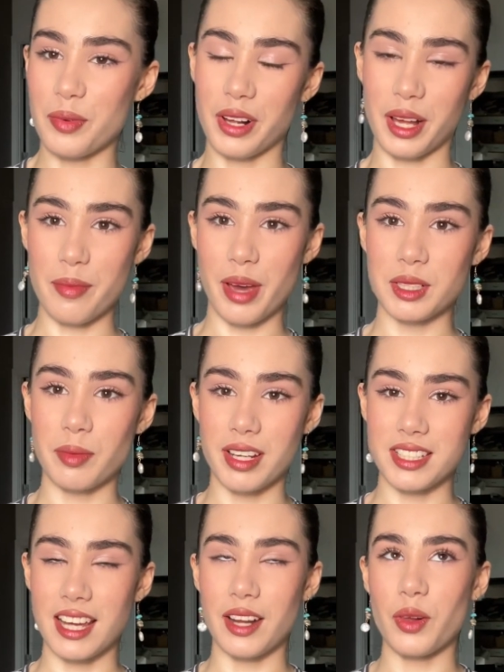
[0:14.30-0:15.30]
welcome back to my
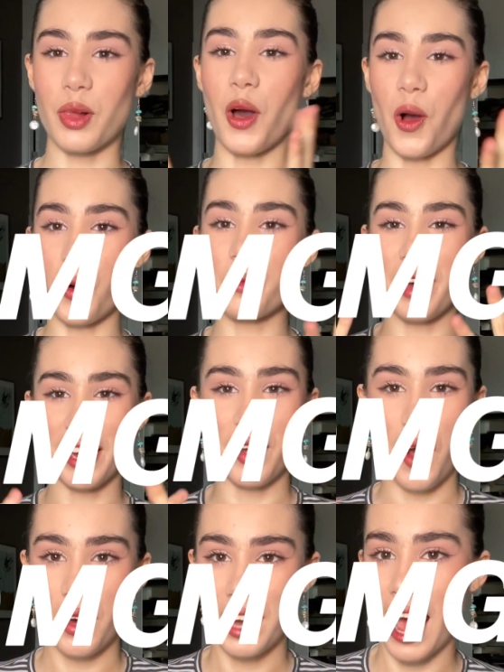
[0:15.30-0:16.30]
channel. Oh my
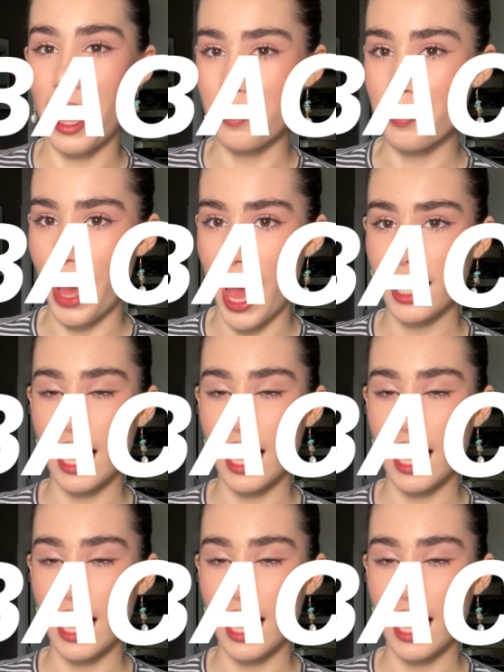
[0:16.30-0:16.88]
god, I'm back.